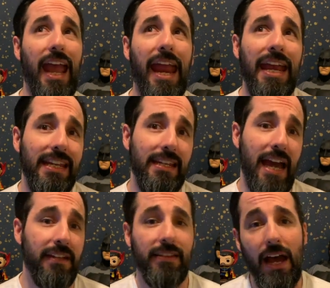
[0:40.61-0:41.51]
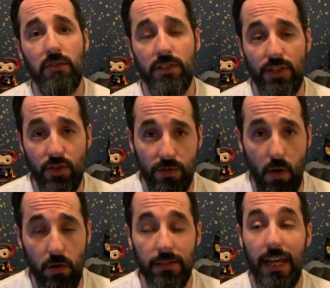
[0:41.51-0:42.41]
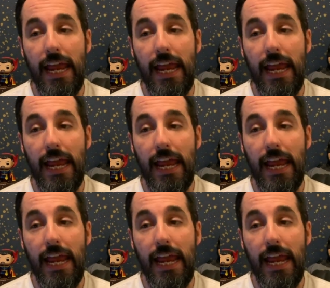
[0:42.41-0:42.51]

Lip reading: 89,000 years old.